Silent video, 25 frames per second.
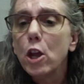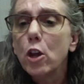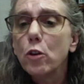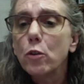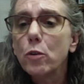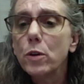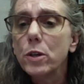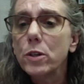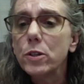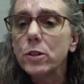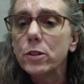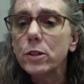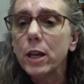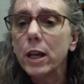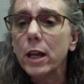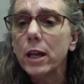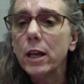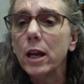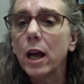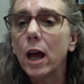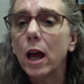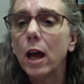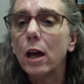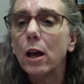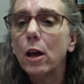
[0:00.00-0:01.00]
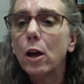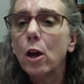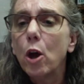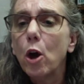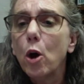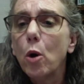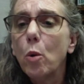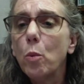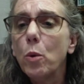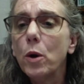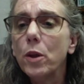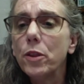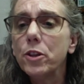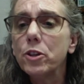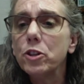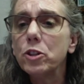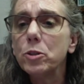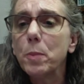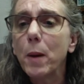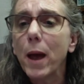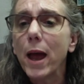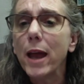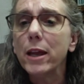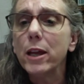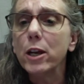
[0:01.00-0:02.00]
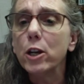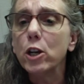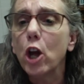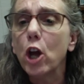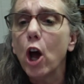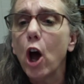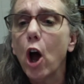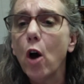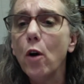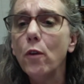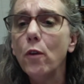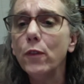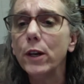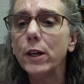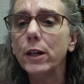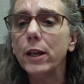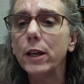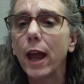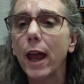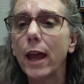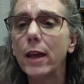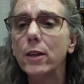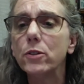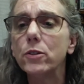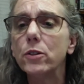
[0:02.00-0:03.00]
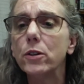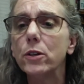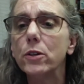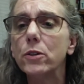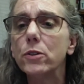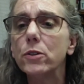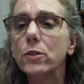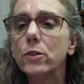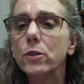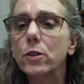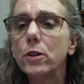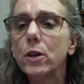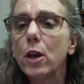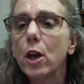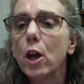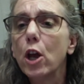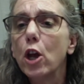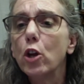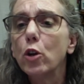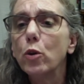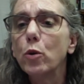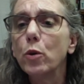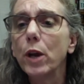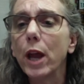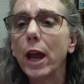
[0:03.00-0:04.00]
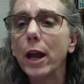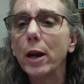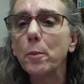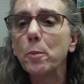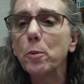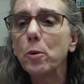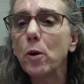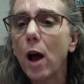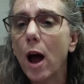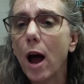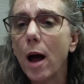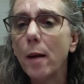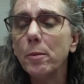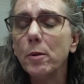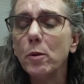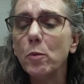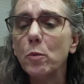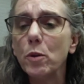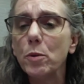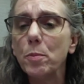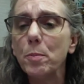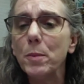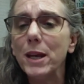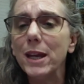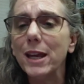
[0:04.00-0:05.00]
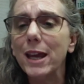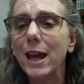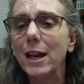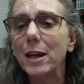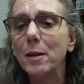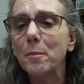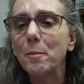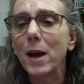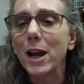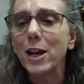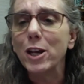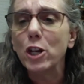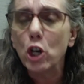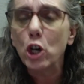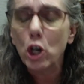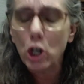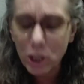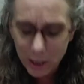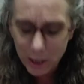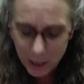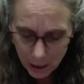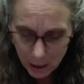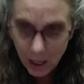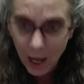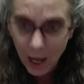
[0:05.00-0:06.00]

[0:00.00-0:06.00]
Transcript: Christina, will the spike in COVID cases create a problem with me getting my nursing